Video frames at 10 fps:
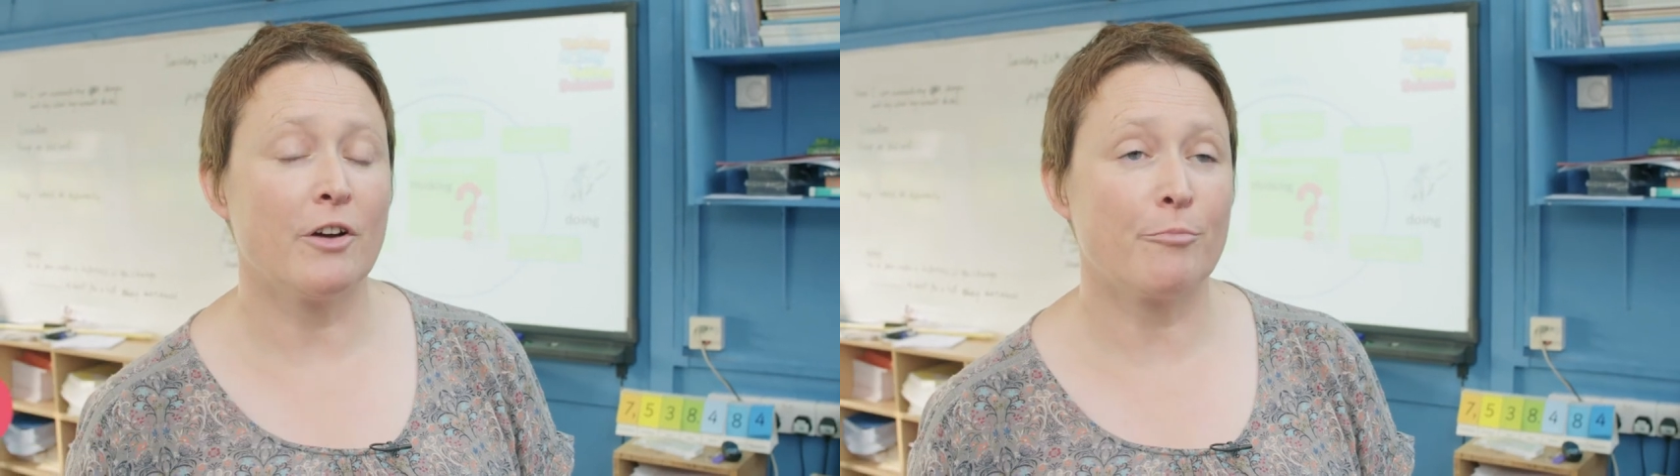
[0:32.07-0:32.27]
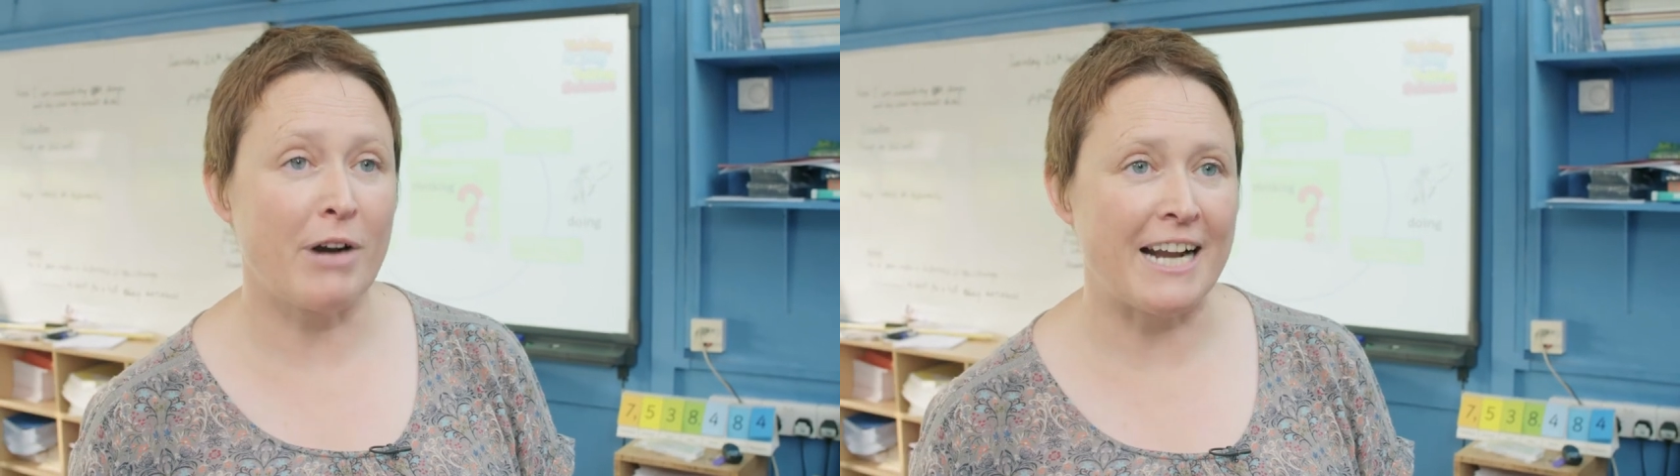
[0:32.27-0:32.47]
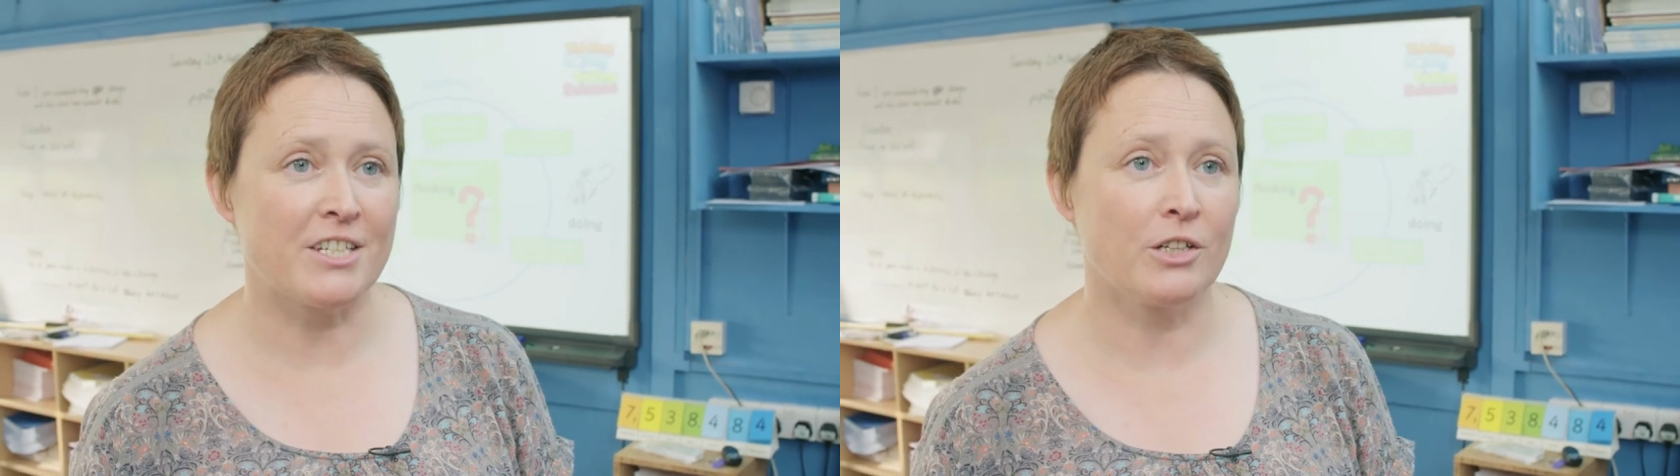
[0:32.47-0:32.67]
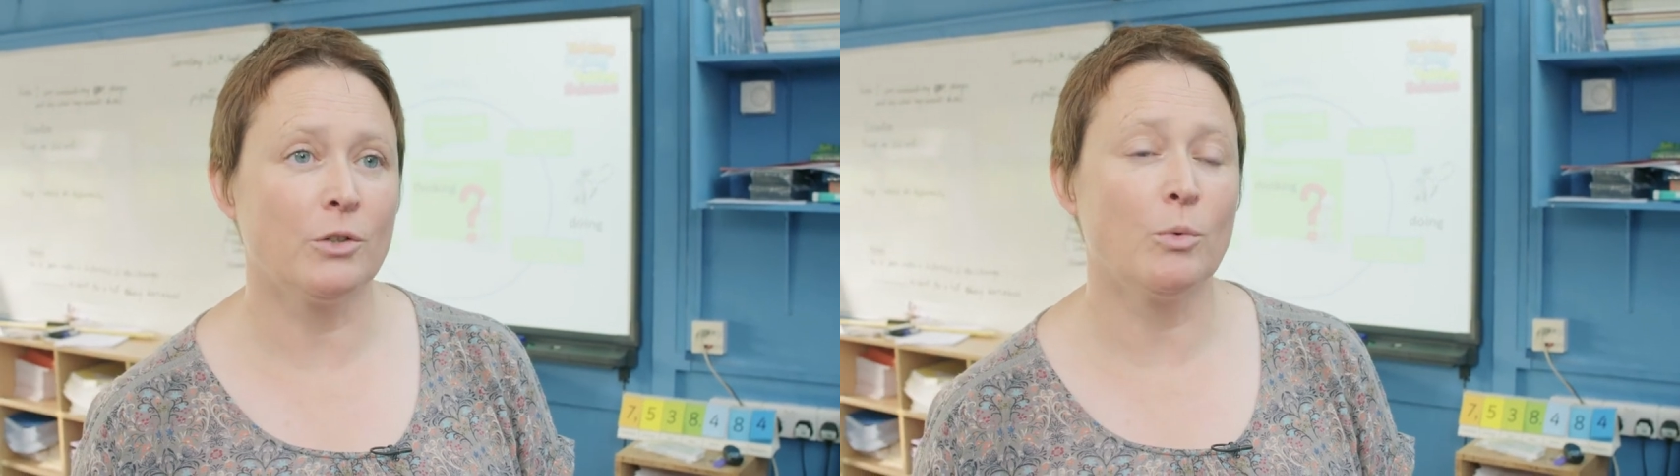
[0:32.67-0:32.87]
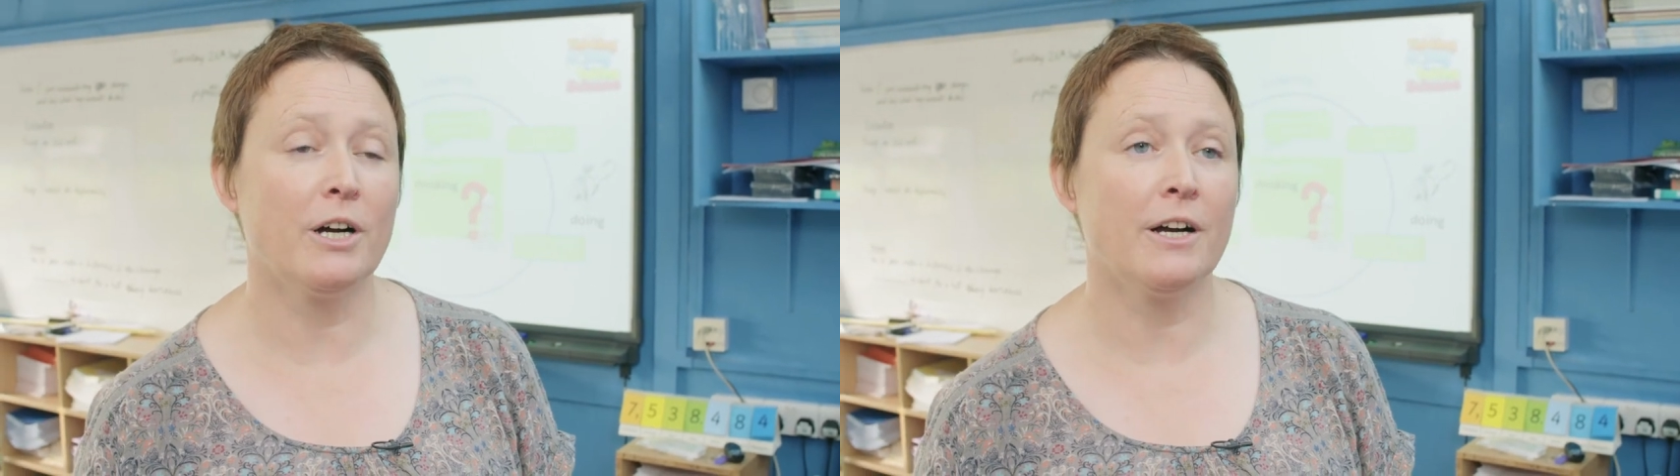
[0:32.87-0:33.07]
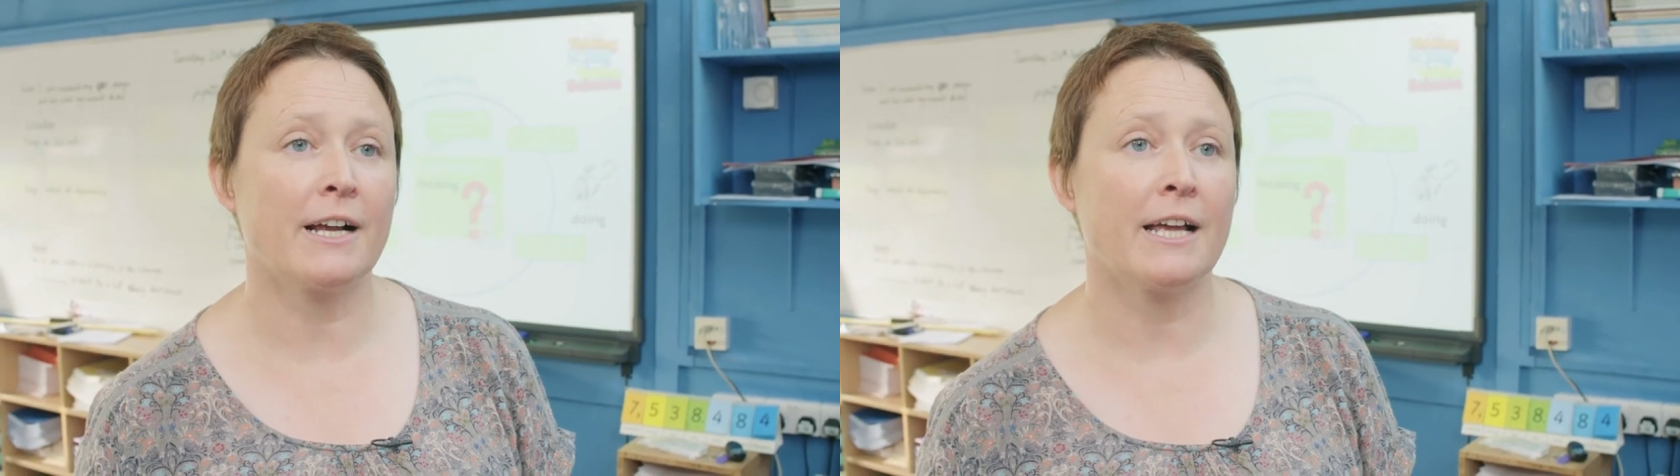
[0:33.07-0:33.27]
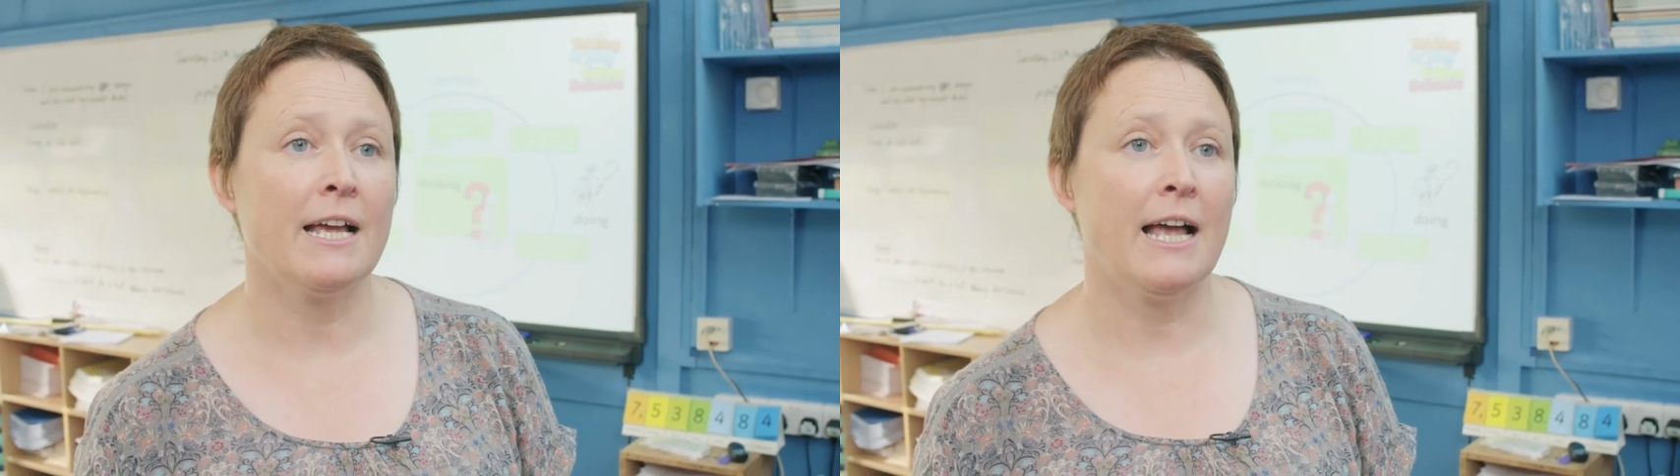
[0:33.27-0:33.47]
of practical work